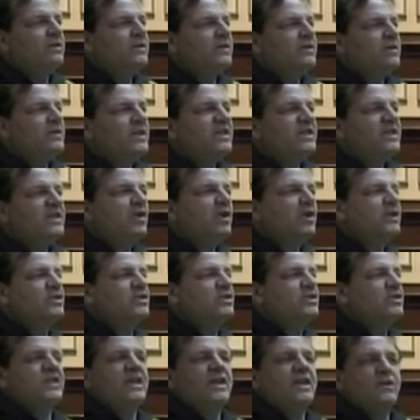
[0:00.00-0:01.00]
These aren't
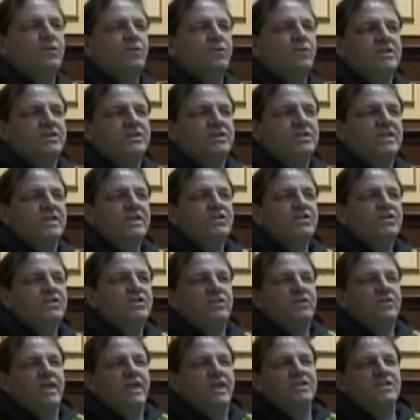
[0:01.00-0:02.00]
secrets. These are
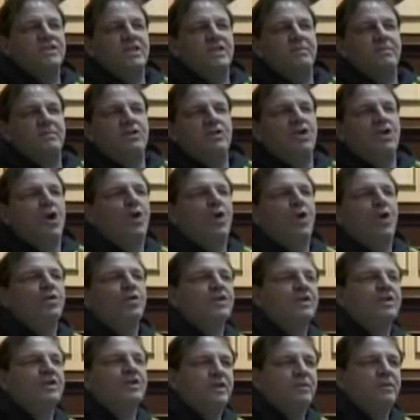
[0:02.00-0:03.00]
things that have been known
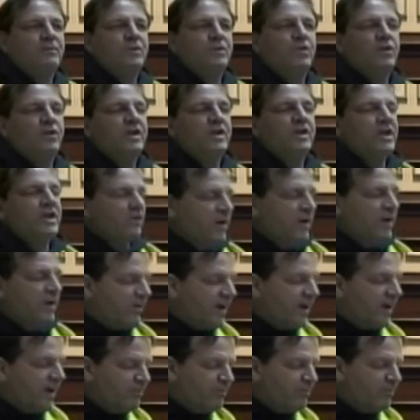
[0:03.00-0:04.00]
to the community or
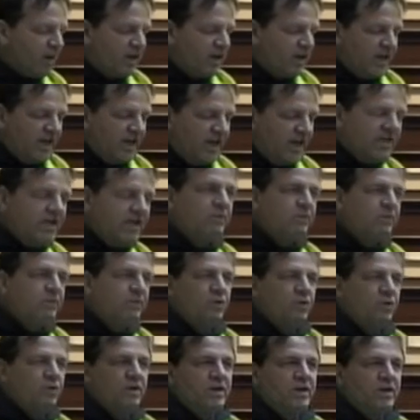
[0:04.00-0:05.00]
anybody in the
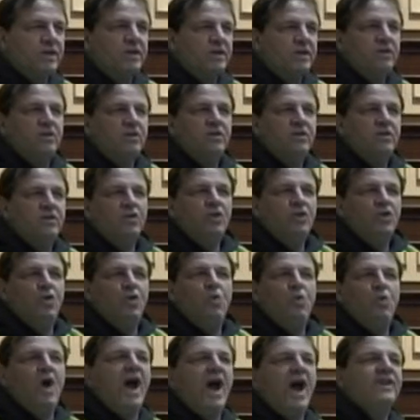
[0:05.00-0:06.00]
community
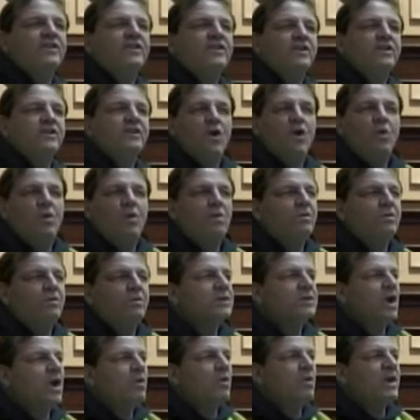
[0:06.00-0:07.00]
who wanted to know what
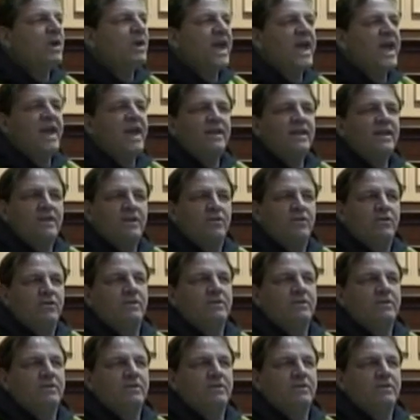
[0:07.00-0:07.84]
was going on here.